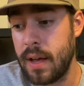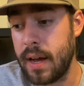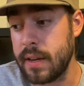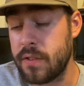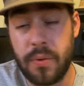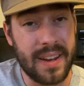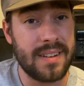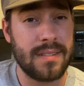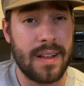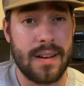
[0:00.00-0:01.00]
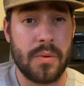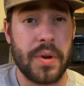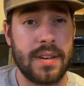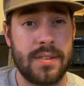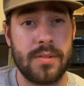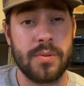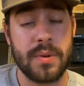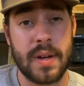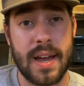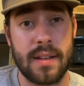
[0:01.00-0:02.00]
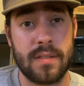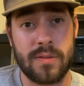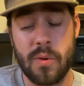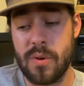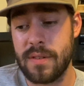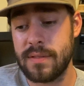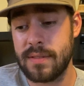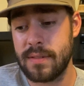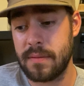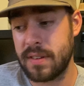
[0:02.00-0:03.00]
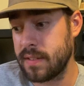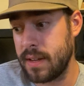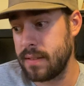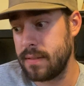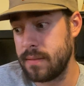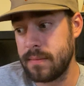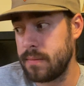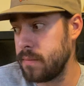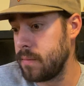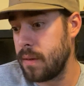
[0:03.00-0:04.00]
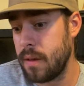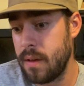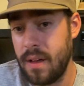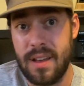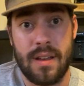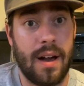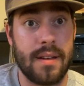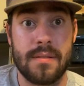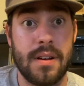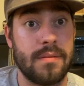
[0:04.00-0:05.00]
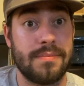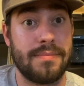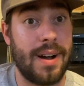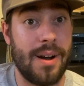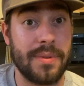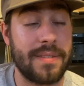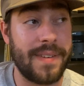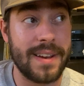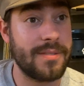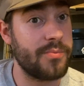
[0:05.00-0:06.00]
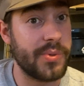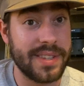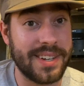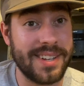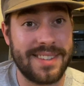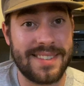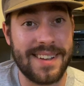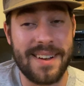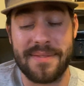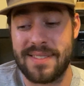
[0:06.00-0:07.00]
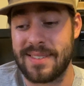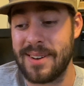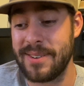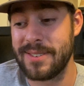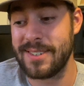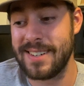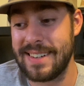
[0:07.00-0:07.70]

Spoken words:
I traded a lot away too at stores just because I don't know. I was finding really good stuff, so